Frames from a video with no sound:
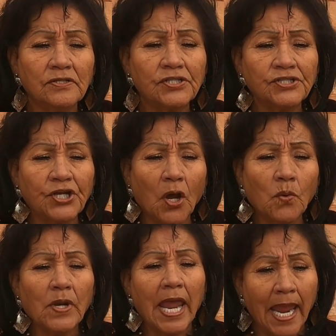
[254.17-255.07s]

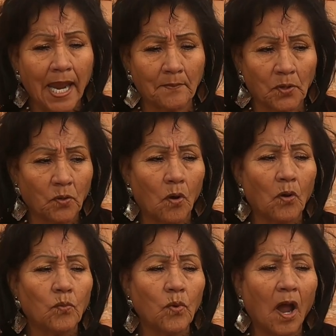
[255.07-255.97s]
stone hammer
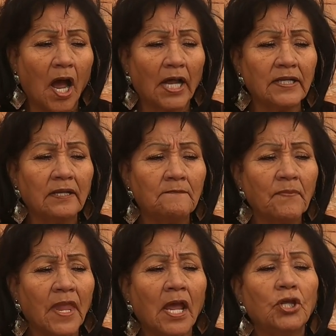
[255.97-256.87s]
or rod,
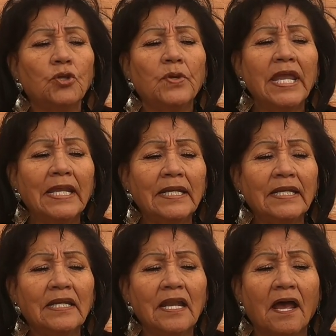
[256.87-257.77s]
you hit
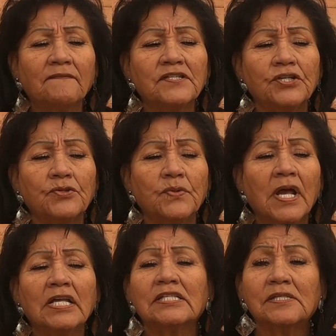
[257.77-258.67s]
it enough to
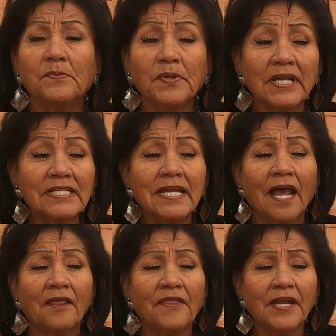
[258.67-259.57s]
split
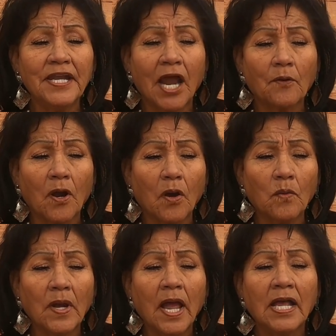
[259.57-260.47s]
the
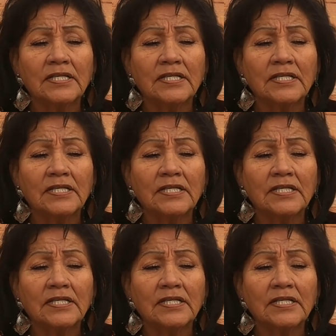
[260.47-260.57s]
narrow,